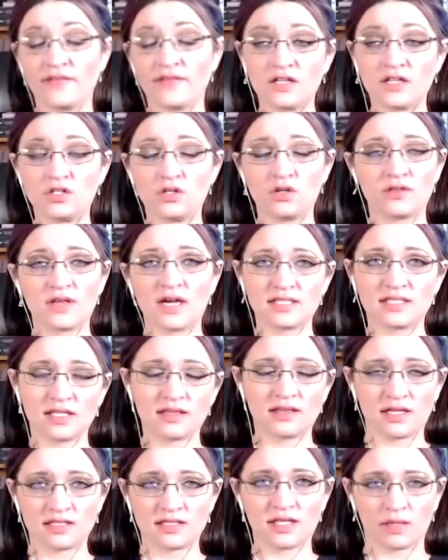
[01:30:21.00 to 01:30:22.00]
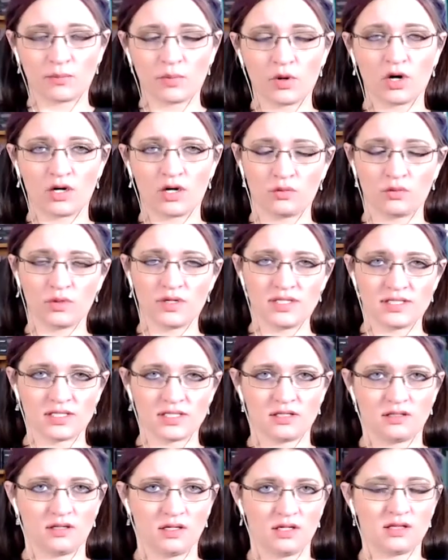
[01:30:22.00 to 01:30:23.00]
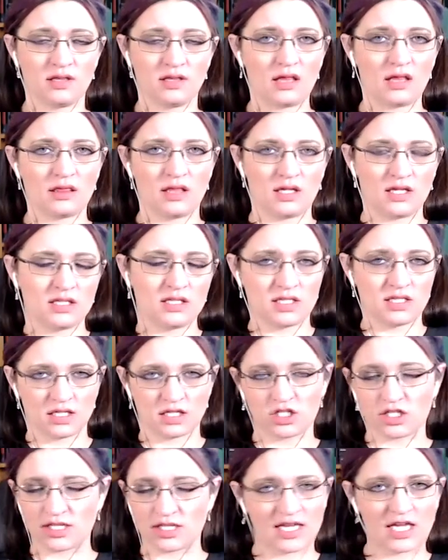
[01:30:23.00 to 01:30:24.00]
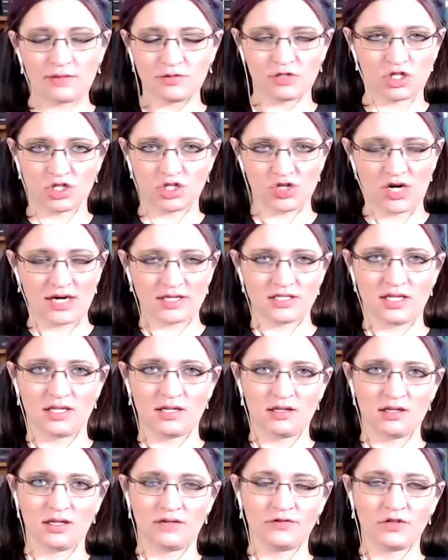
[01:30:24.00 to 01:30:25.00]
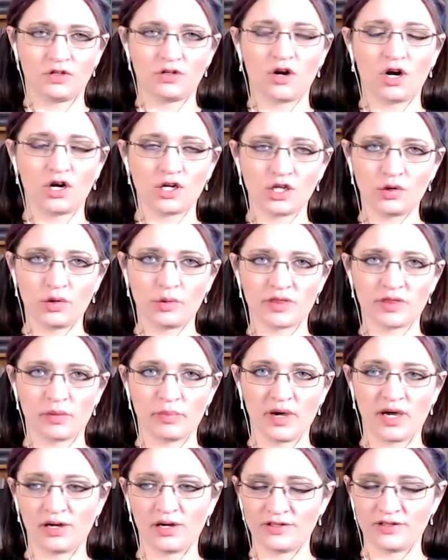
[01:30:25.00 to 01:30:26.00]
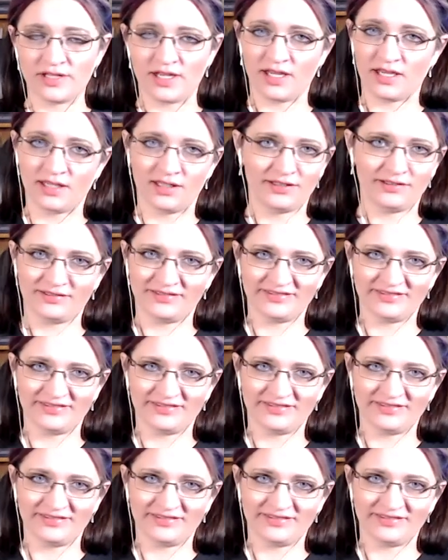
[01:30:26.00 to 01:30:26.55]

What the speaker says: they do. That's like part of the reason it keeps you distracted. If you're arguing with a bot all day,